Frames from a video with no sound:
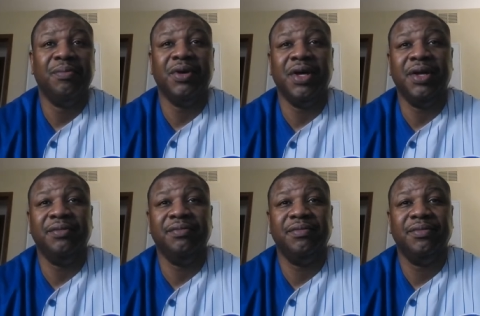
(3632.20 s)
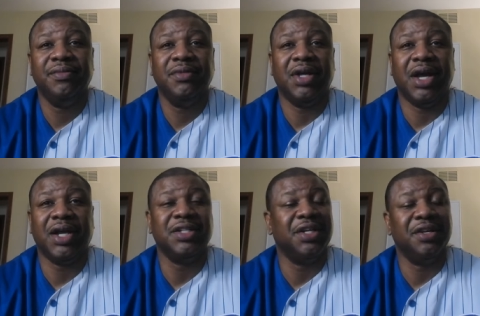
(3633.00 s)
But I
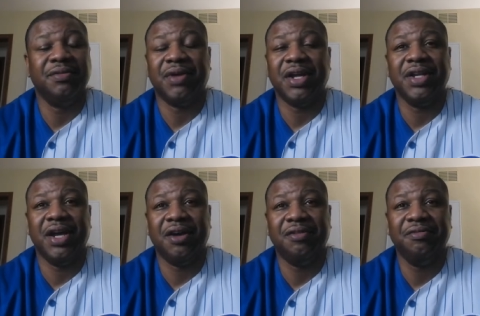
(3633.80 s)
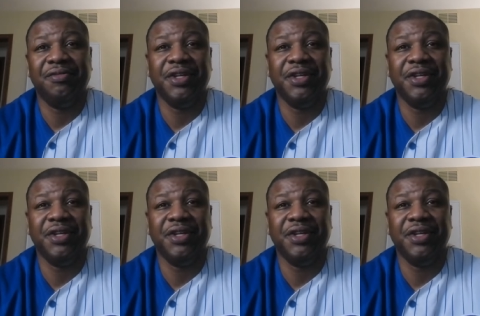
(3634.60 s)
can tell you right now,